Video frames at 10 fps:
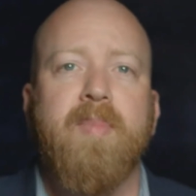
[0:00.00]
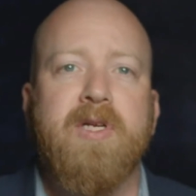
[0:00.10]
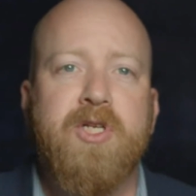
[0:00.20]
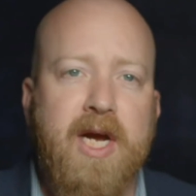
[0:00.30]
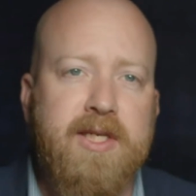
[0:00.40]

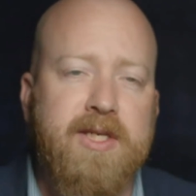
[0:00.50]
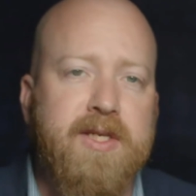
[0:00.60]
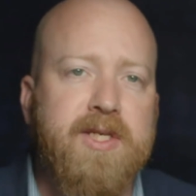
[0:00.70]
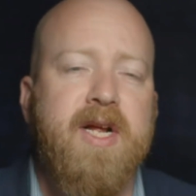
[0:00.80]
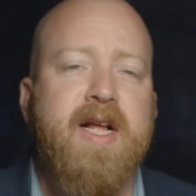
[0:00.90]
But
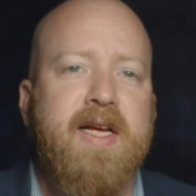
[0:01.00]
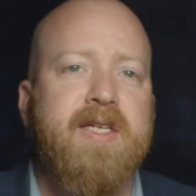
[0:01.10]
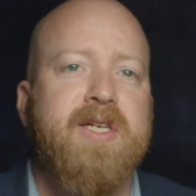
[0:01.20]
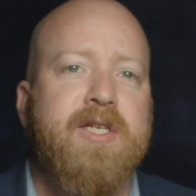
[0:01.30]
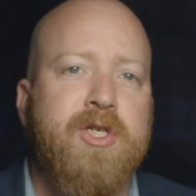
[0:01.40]
justice
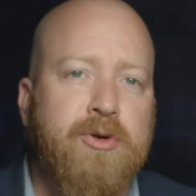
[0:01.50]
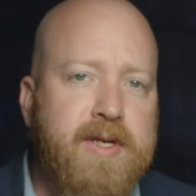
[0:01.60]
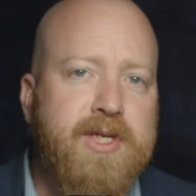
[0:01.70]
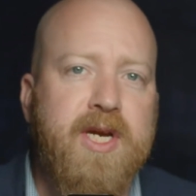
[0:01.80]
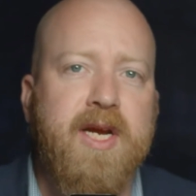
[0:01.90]
is an
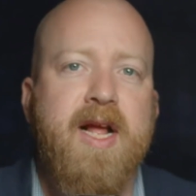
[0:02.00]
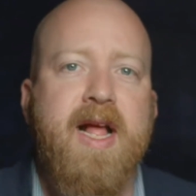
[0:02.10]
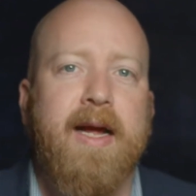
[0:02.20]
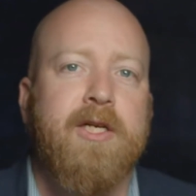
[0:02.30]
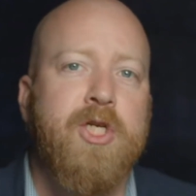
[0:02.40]
intrinsic
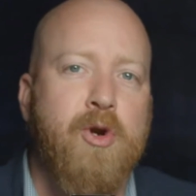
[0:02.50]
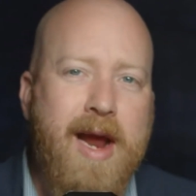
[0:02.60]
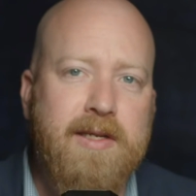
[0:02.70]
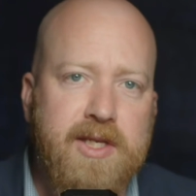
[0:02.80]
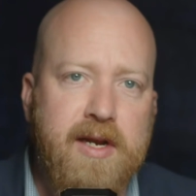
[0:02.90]
and
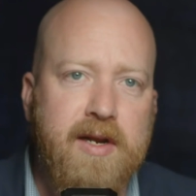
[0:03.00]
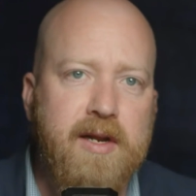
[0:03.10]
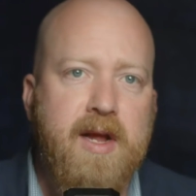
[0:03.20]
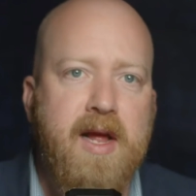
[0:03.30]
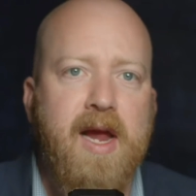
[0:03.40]

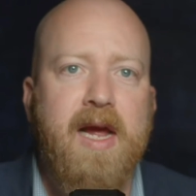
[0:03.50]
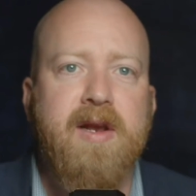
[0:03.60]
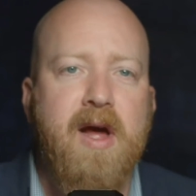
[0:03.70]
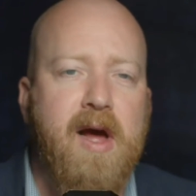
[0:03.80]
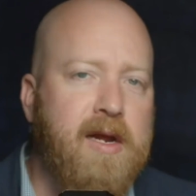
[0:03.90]
transcendent
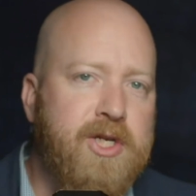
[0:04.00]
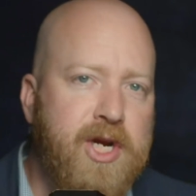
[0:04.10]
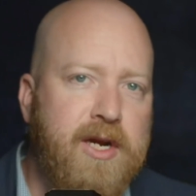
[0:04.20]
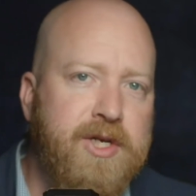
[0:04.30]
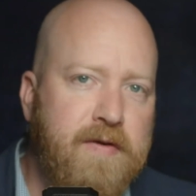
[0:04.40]
and
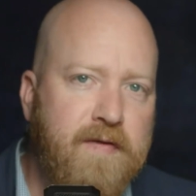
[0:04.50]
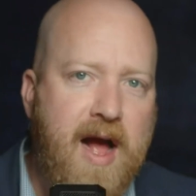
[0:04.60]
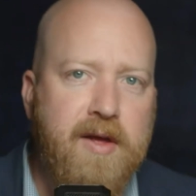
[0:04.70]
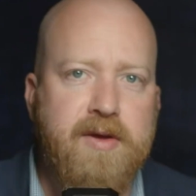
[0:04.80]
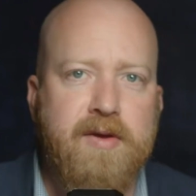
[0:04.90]
unchanging
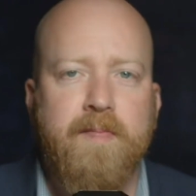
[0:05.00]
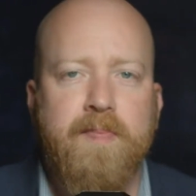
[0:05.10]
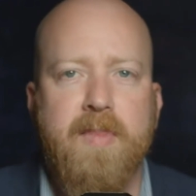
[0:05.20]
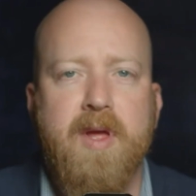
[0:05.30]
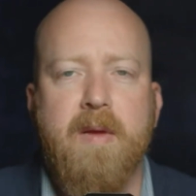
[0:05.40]
value.
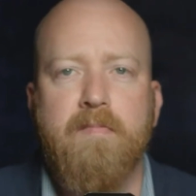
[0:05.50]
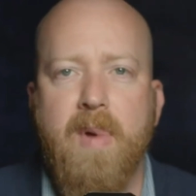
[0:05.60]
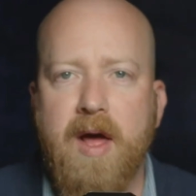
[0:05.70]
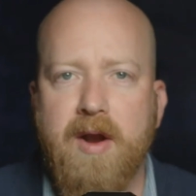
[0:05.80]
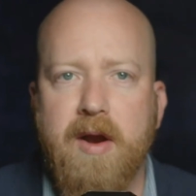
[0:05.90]

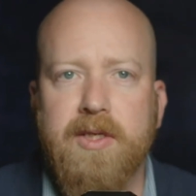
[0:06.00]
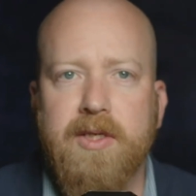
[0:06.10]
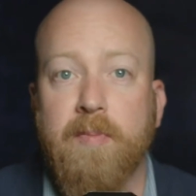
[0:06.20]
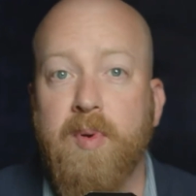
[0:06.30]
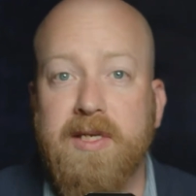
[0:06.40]
Monarchs or
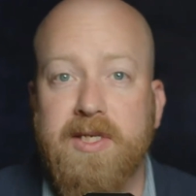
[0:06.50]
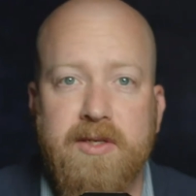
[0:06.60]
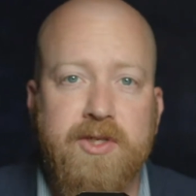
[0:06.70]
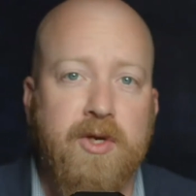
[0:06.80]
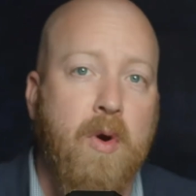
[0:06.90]

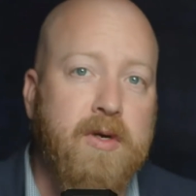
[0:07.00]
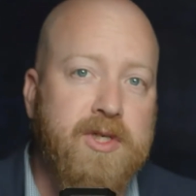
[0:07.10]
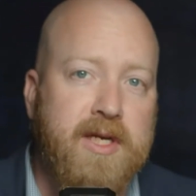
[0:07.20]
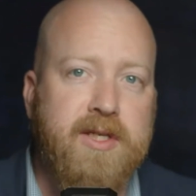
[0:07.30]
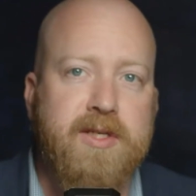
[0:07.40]
presidents or court
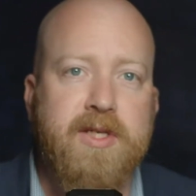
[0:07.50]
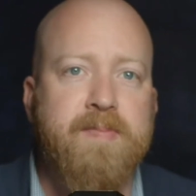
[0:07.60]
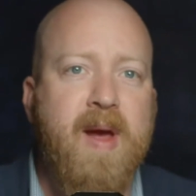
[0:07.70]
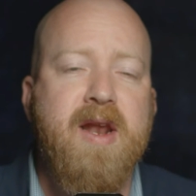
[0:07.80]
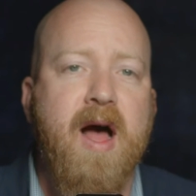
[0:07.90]
justices
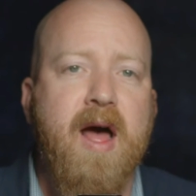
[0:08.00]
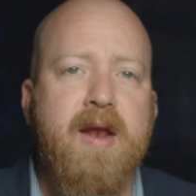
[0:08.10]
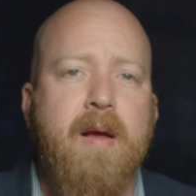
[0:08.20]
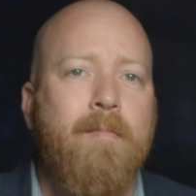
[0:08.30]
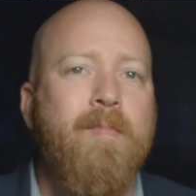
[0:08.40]
may not
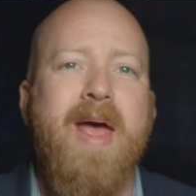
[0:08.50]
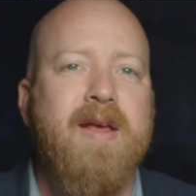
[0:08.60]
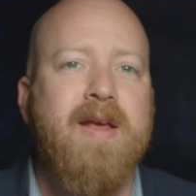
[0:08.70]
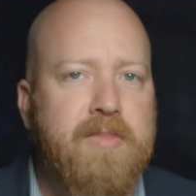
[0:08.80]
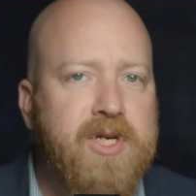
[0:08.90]
make
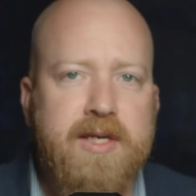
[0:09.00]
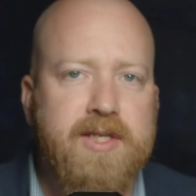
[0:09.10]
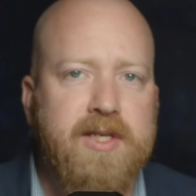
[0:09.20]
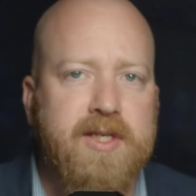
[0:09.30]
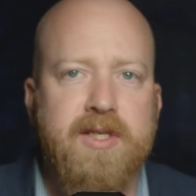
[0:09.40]
up
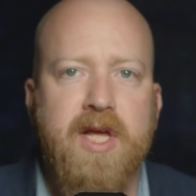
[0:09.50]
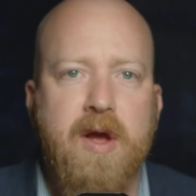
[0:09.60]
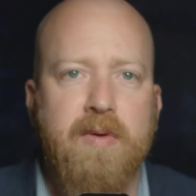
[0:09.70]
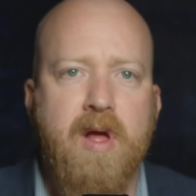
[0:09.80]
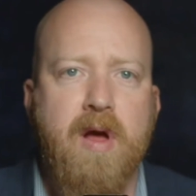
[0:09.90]
justice as they
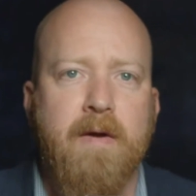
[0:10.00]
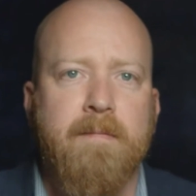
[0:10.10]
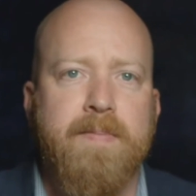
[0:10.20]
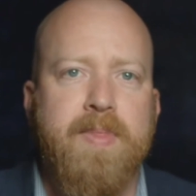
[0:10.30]
go along.